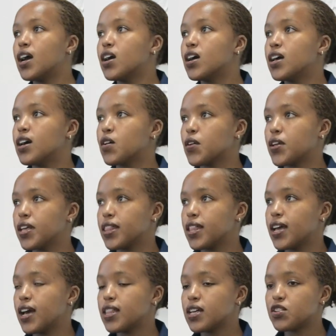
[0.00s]
Okay,
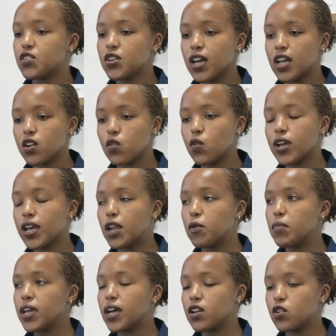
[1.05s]
the other child who
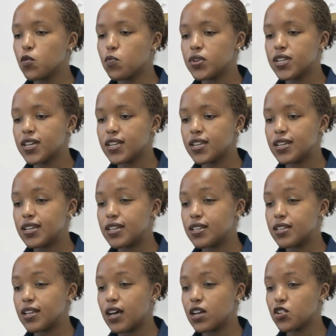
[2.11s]
can be adopted
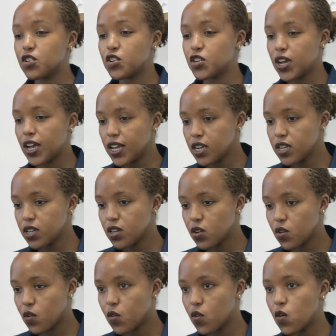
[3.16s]
is a child
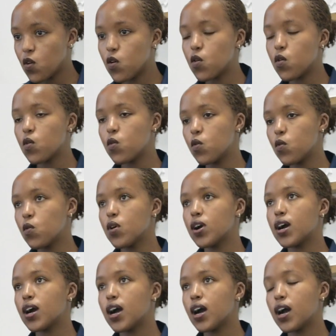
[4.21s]
who
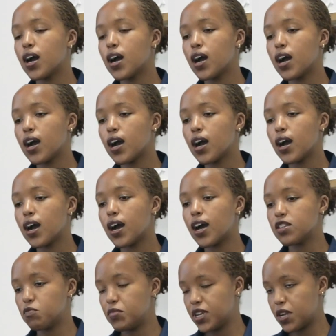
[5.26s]

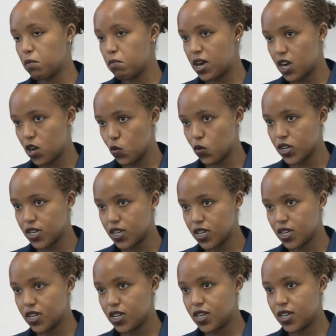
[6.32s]
has been abandoned.
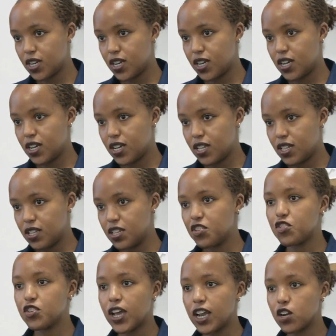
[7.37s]
This
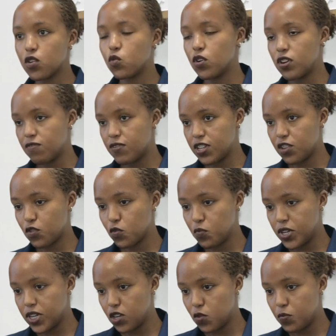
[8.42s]
child qualifies to
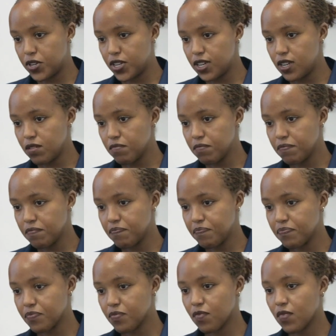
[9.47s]
be adopted.
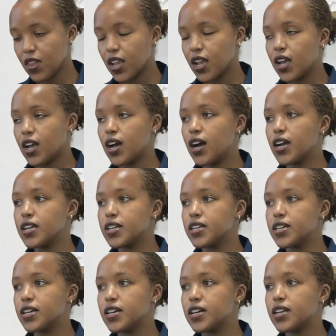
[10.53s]

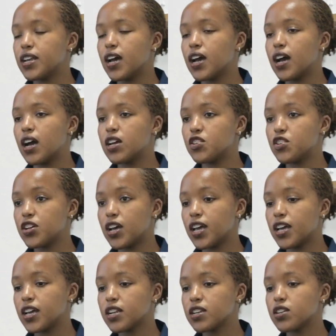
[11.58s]
Again, a
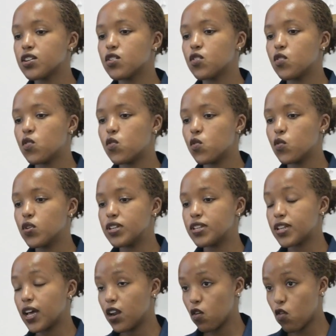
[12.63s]
child who
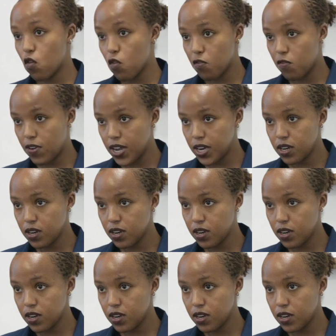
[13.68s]
is an orphan.